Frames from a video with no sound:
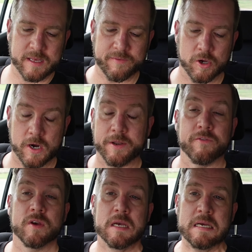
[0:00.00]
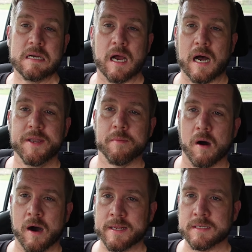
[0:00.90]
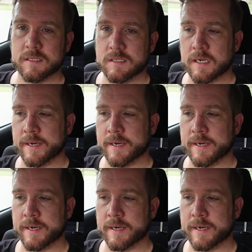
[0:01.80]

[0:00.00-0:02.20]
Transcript: they've kind of undermined